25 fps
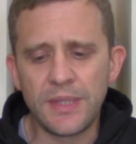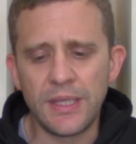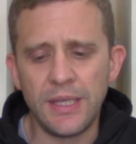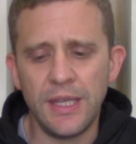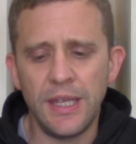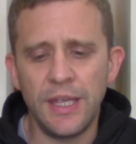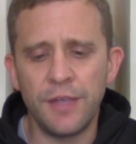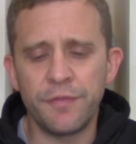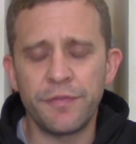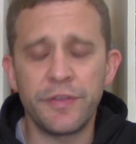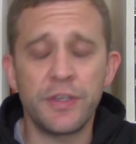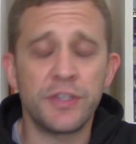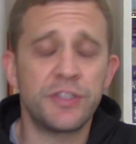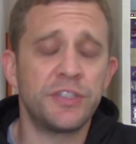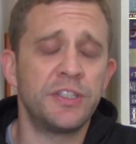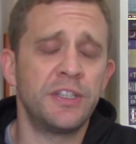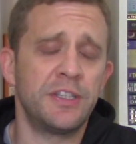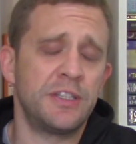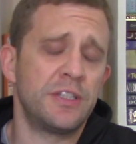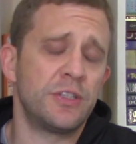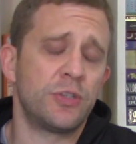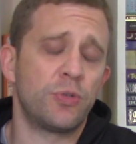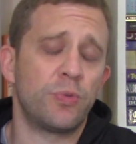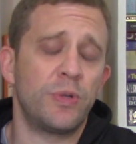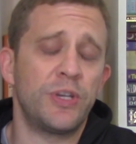If there's
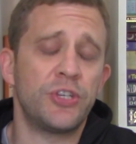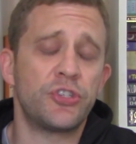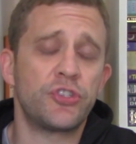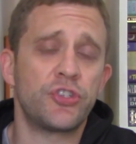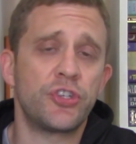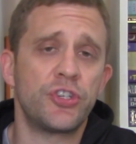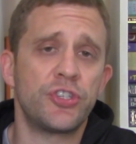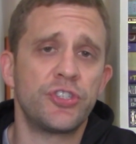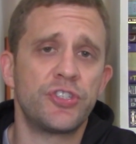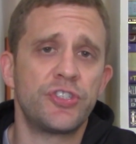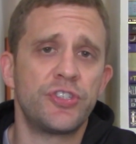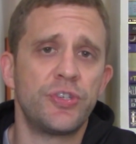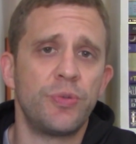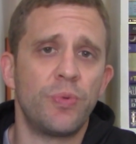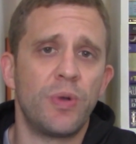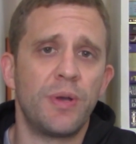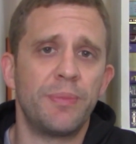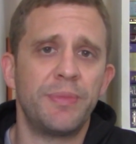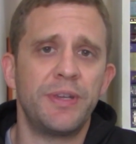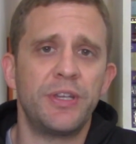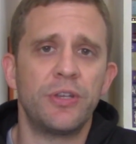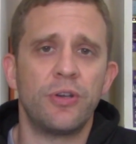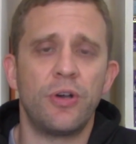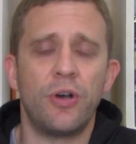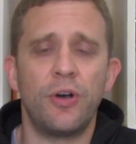certain questions you
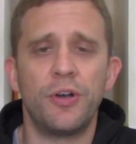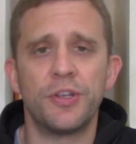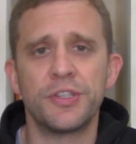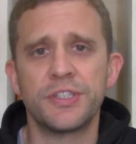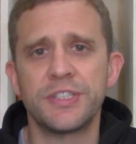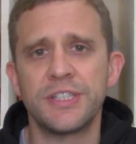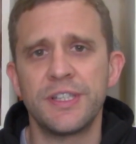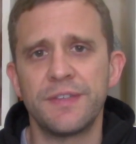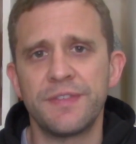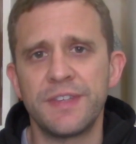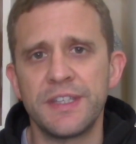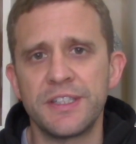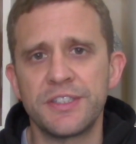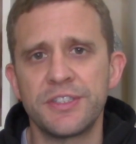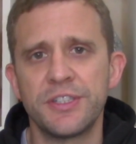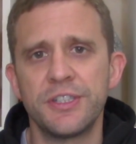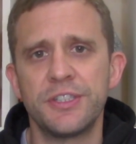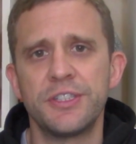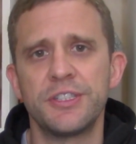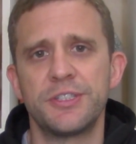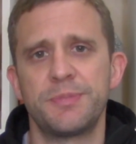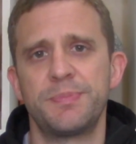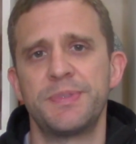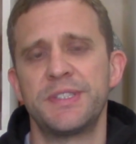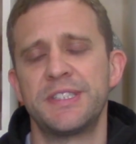want me to answer, if there's
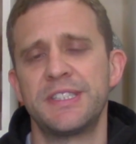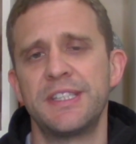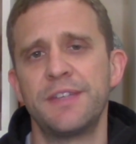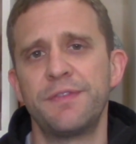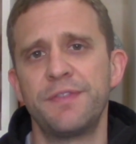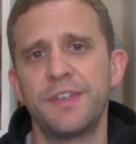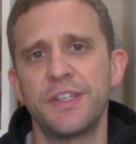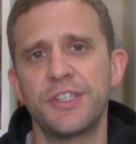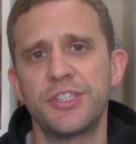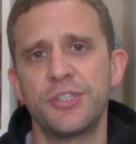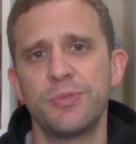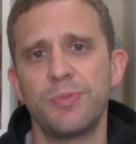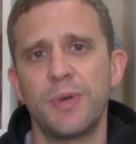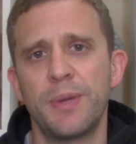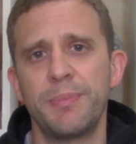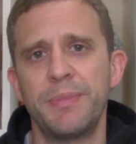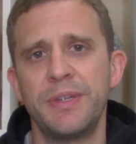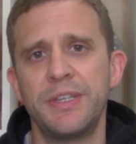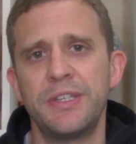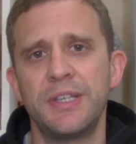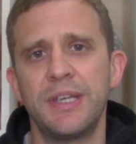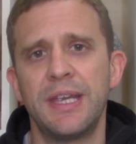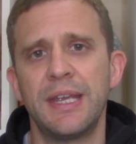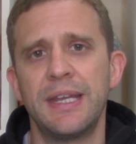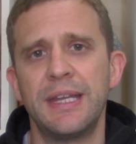certain specifics you want
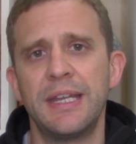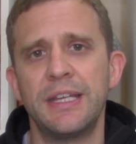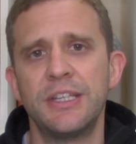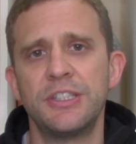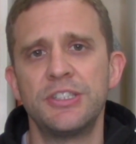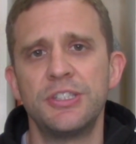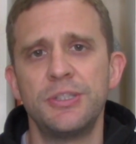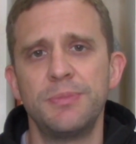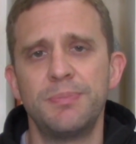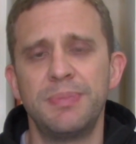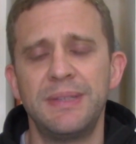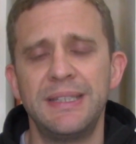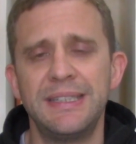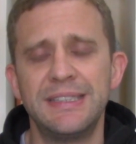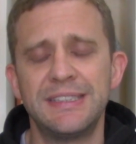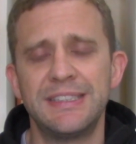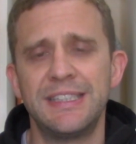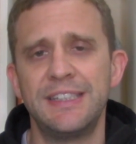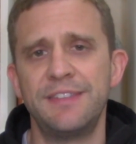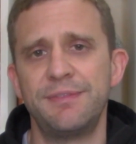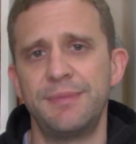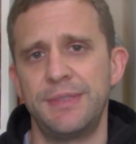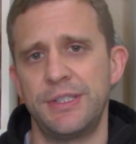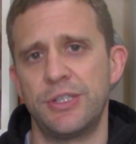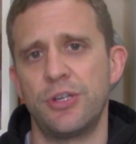me to get into, please
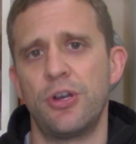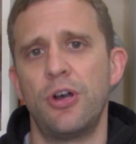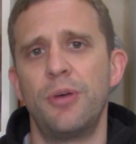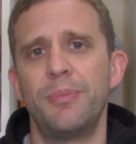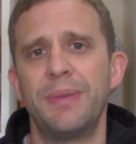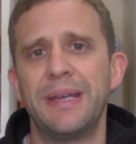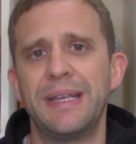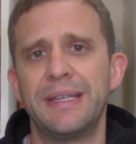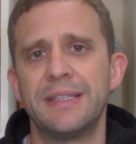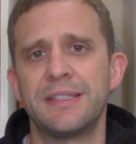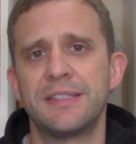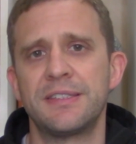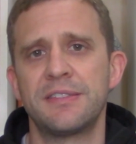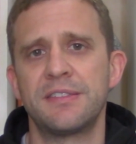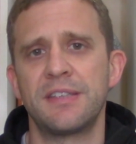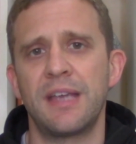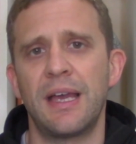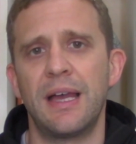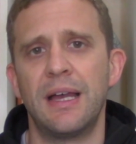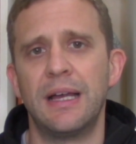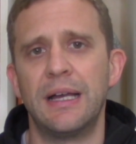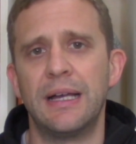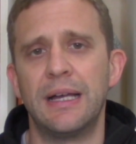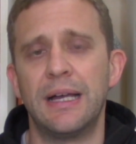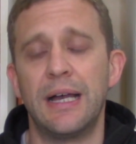leave me comments.
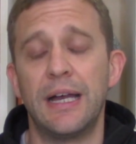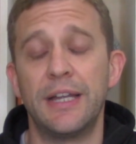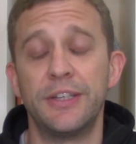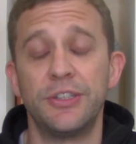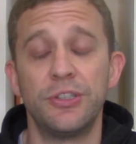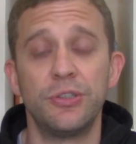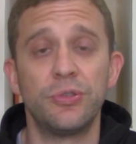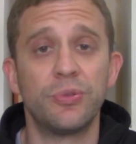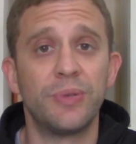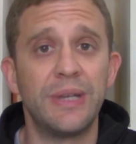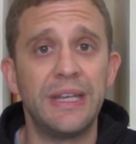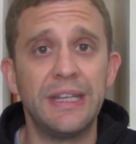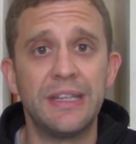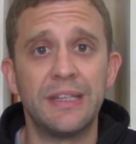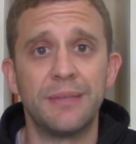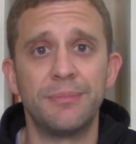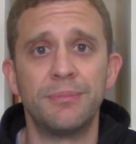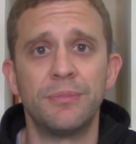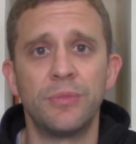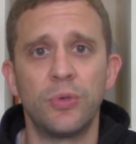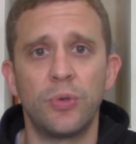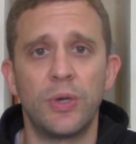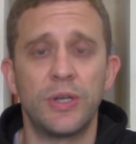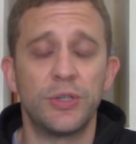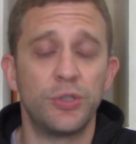I do read
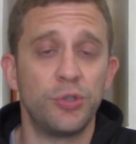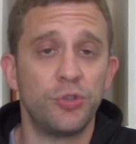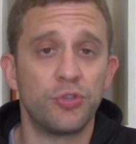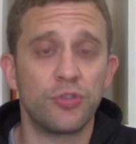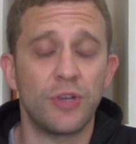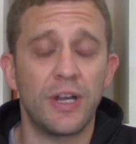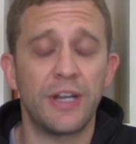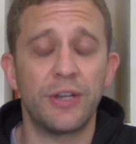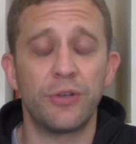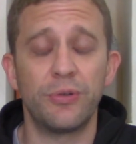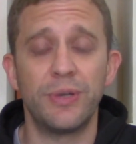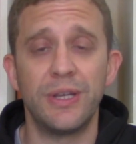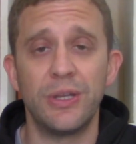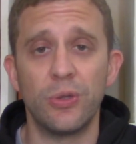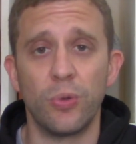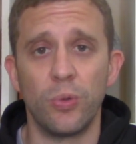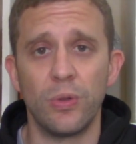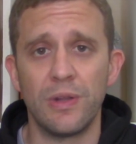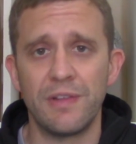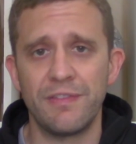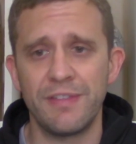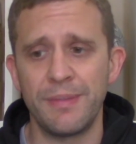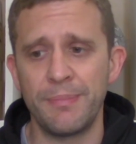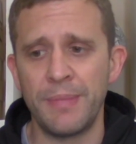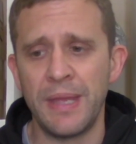them, or I do try to read
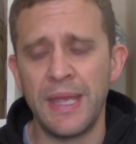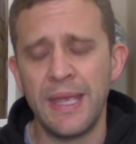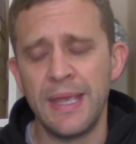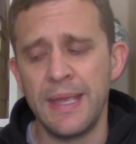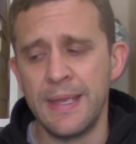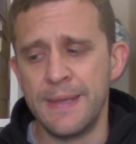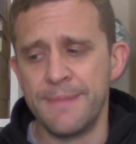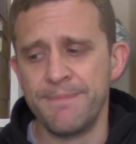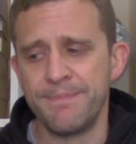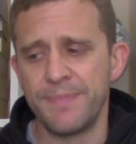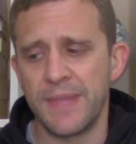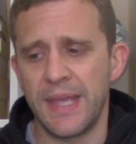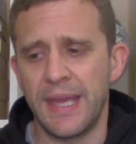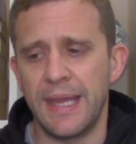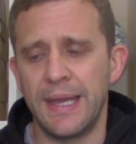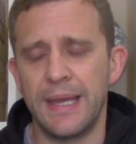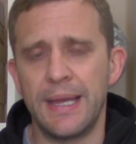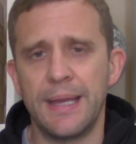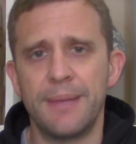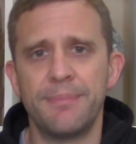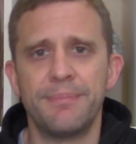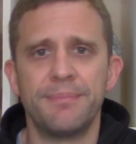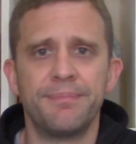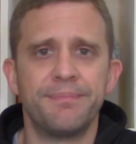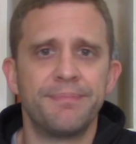all of them.
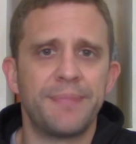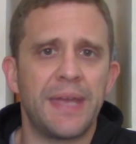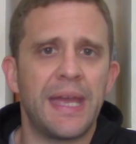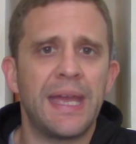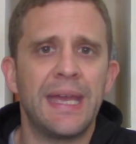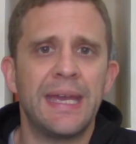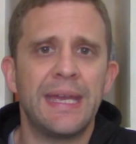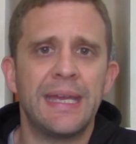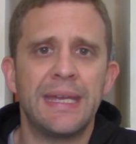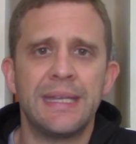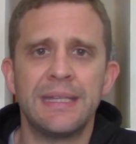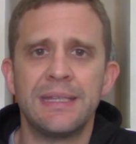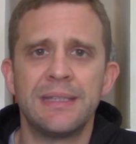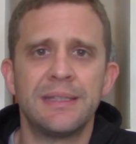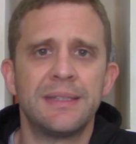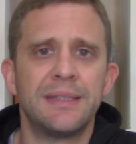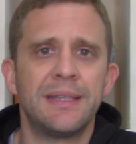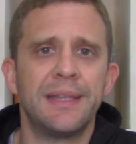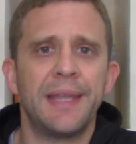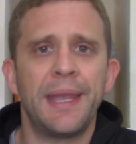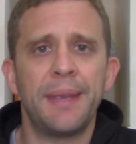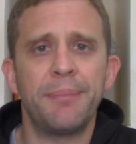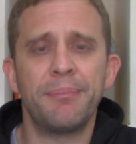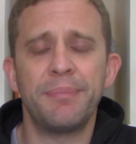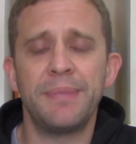
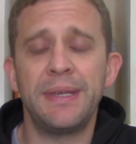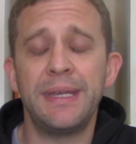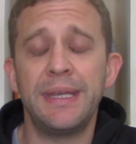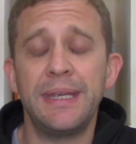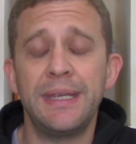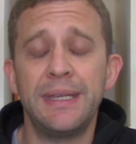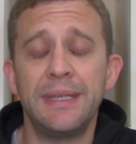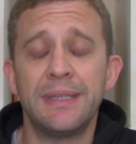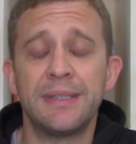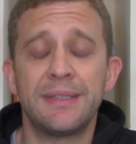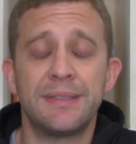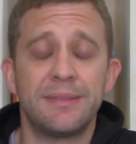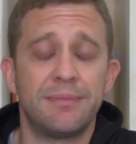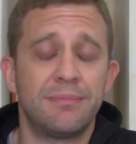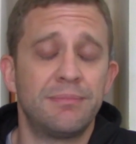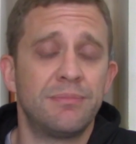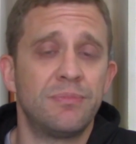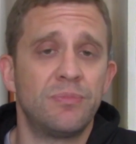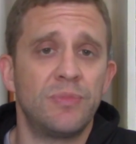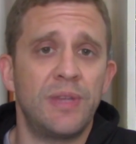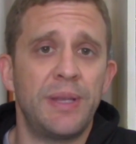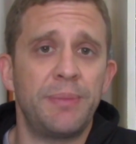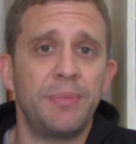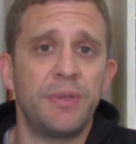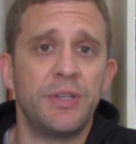And let me
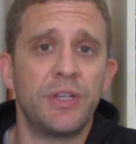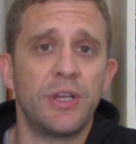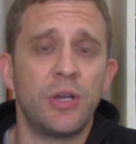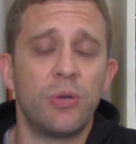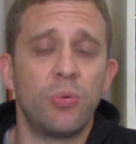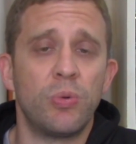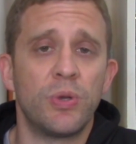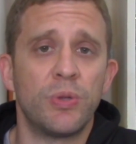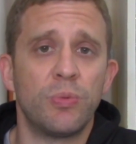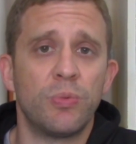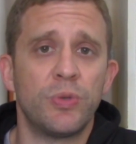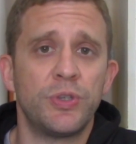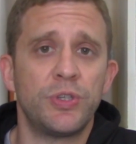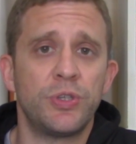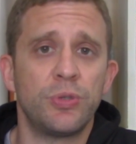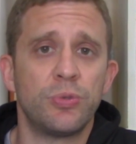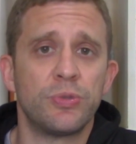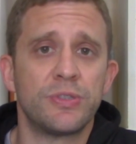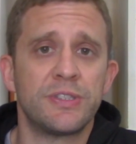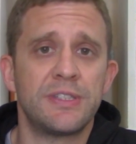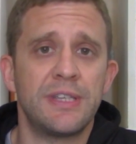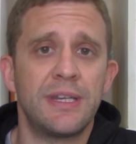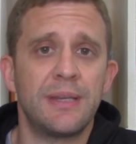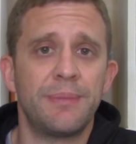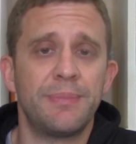know what
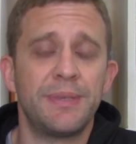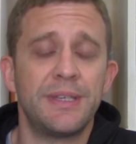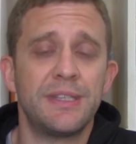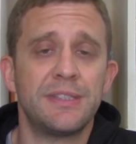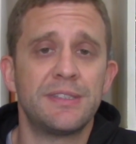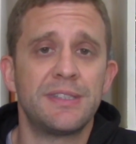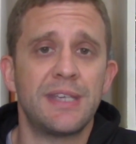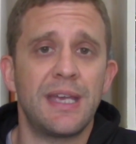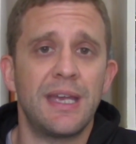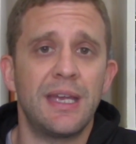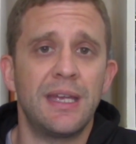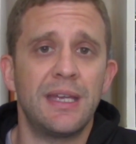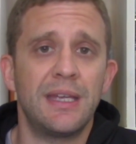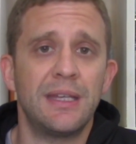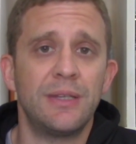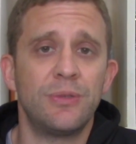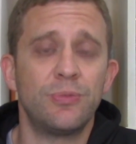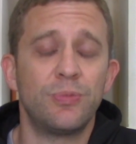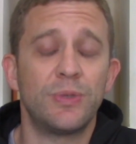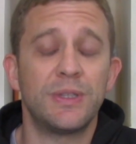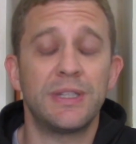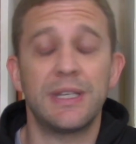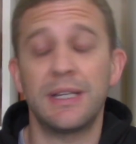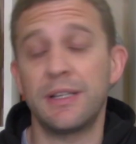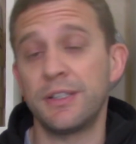your setup is and
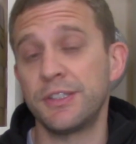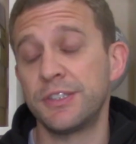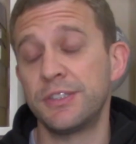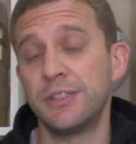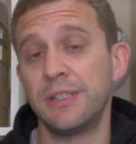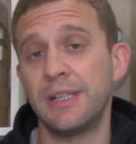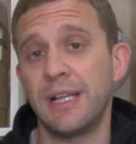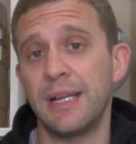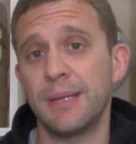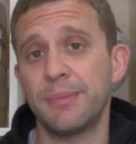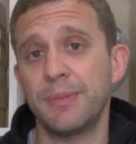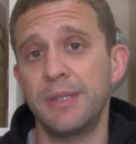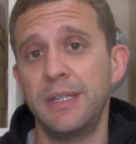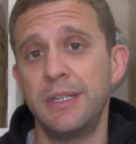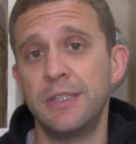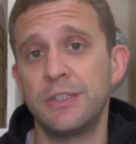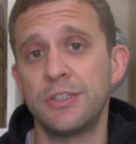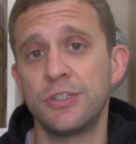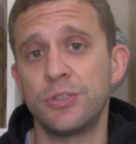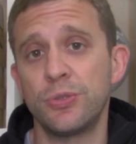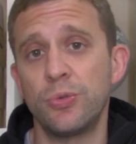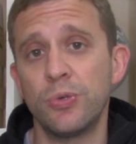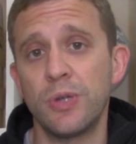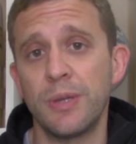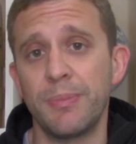what else you'd like me
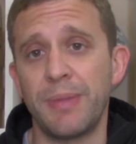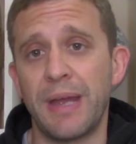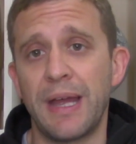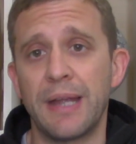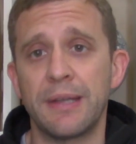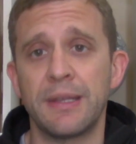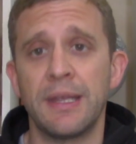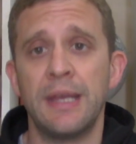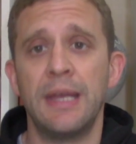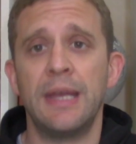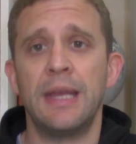to talk about.